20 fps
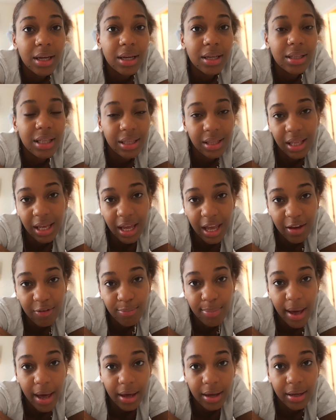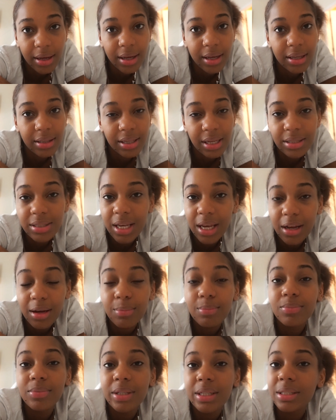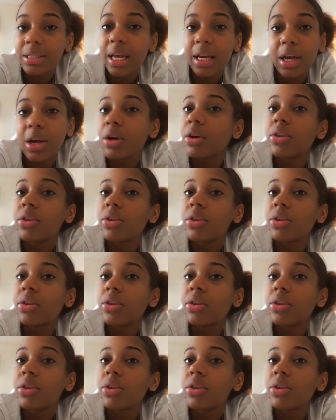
that they gave back, and they take them the second